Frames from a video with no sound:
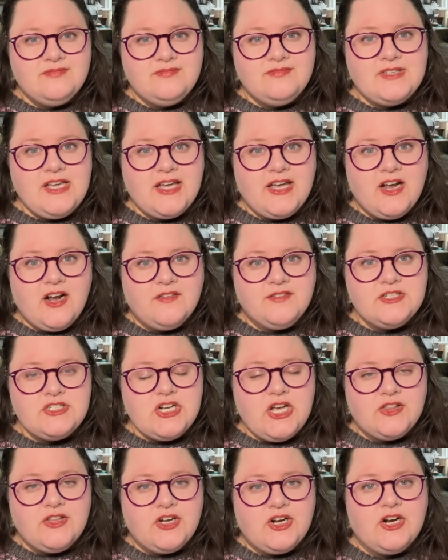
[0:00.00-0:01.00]
Take care of each
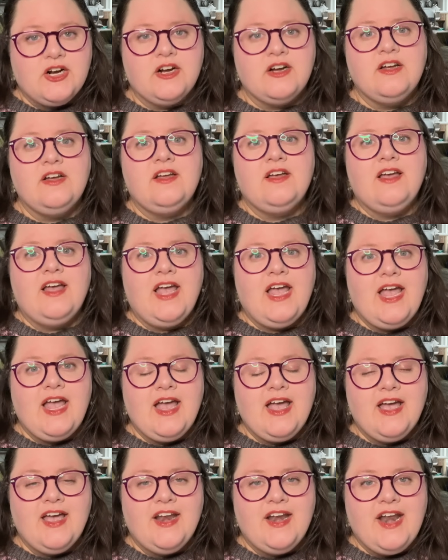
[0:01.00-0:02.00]
other,
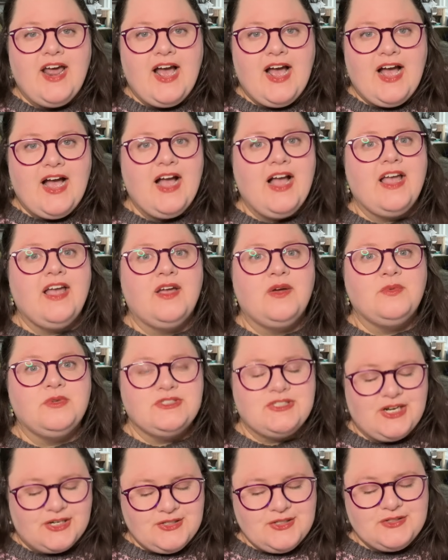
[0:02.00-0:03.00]
and I will
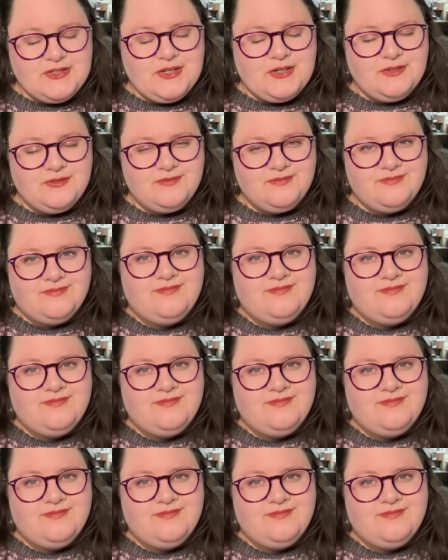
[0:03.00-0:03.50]
talk to you soon.